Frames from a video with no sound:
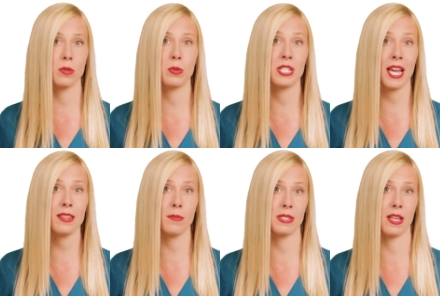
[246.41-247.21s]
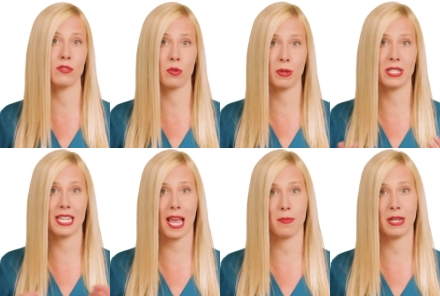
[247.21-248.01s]
protect themselves from
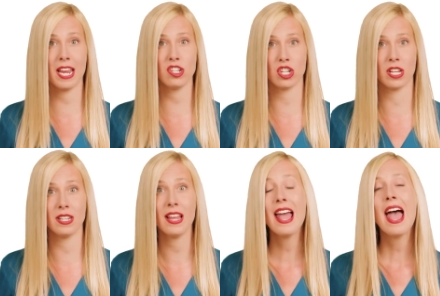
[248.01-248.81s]
contamination,